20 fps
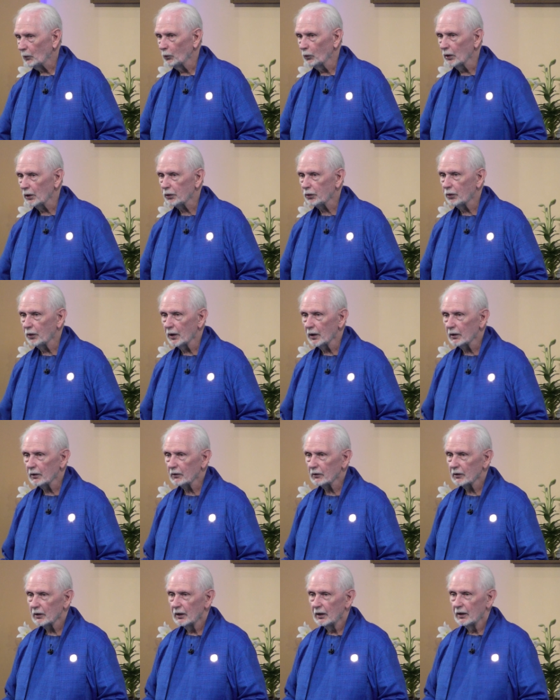with
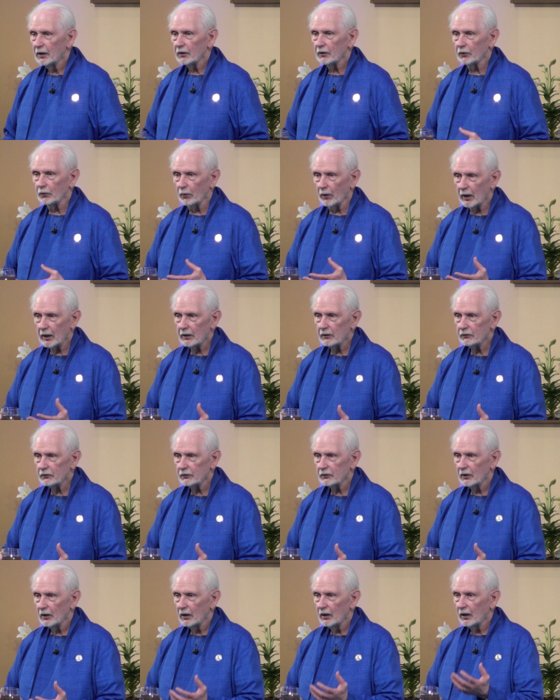their
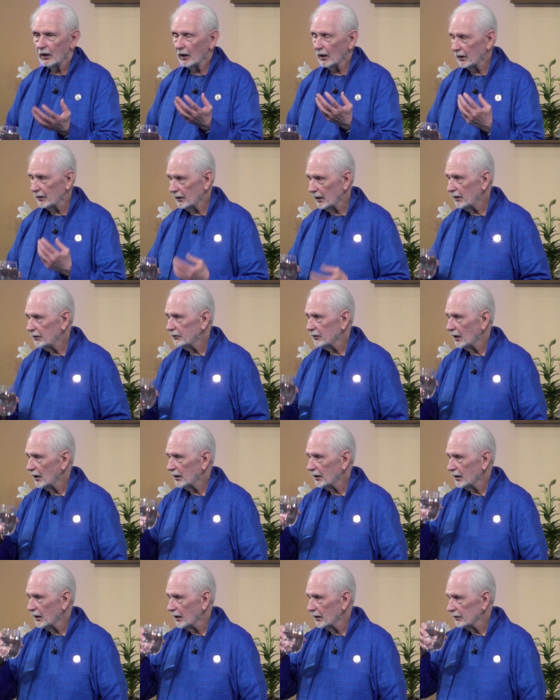grace, and they
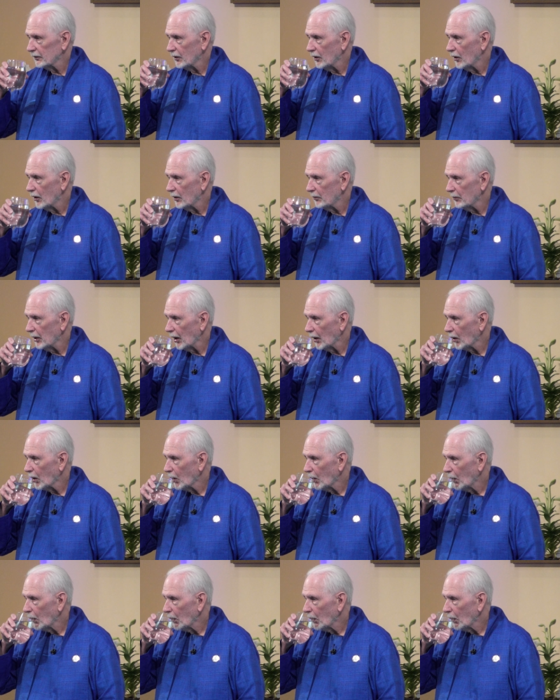take on karma.